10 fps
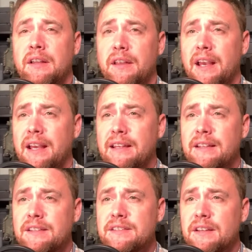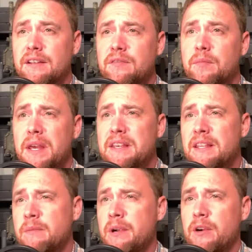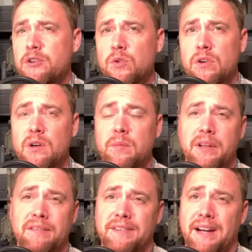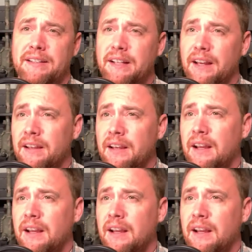handiness of making the barrel shorter, but in fact, I